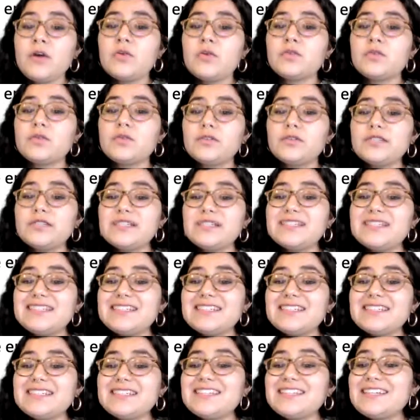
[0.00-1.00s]
Rolling a
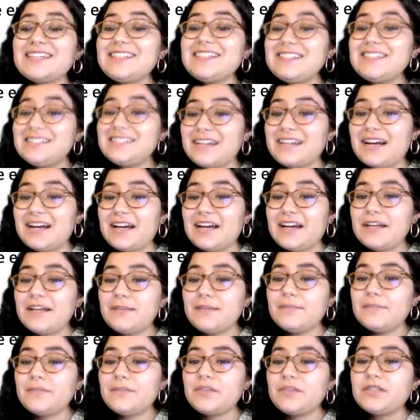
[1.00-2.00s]
6-sided die,
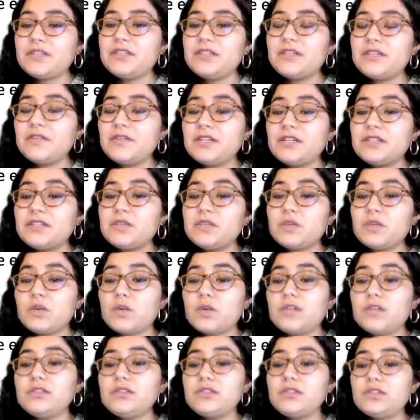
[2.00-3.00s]
the events
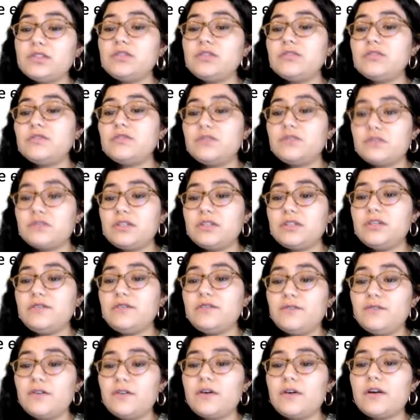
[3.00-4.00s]
1, 2, 3,
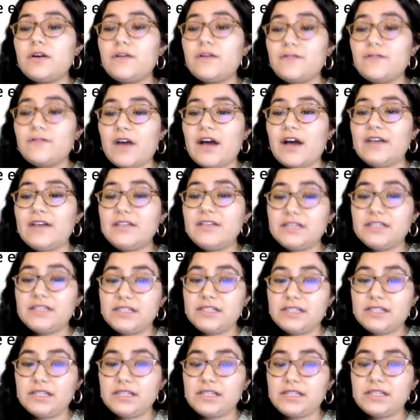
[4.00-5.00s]
4, 5, and
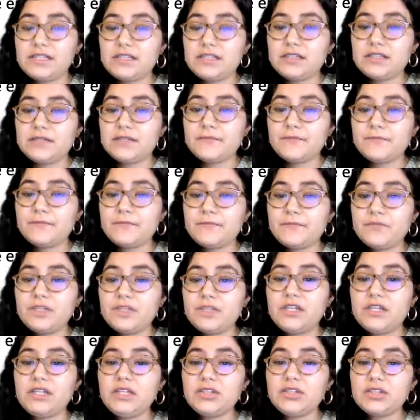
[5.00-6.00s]
6,
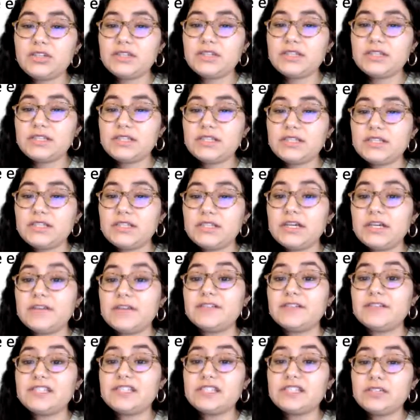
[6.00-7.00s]
each consisting
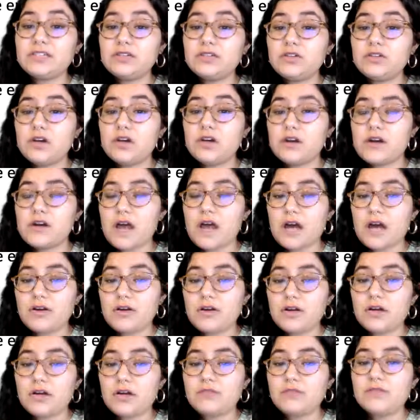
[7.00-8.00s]
of a single
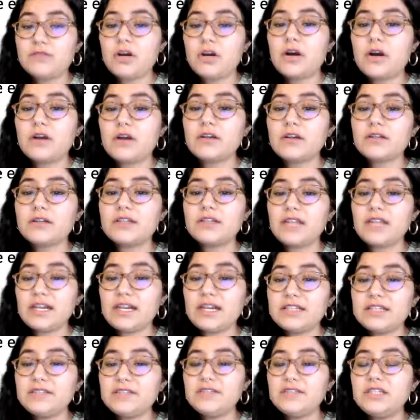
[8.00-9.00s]
outcome, are
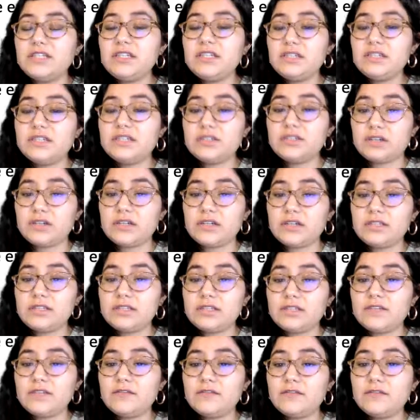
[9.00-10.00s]
collectively
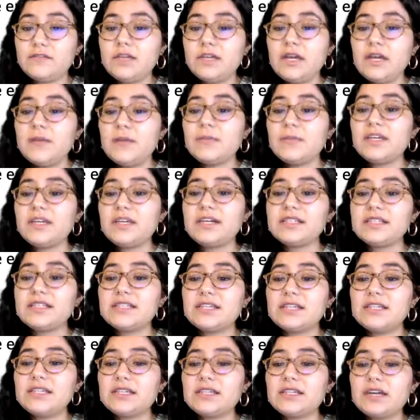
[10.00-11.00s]
exhaustive because
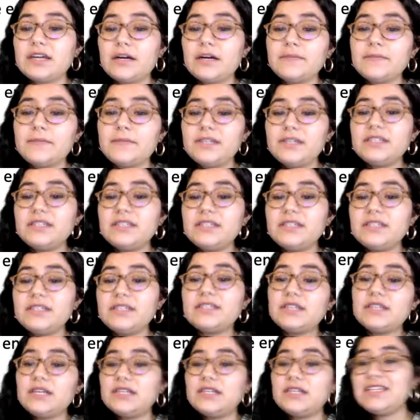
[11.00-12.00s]
they encompass
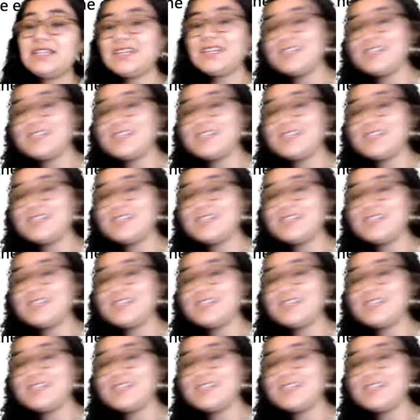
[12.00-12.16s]
the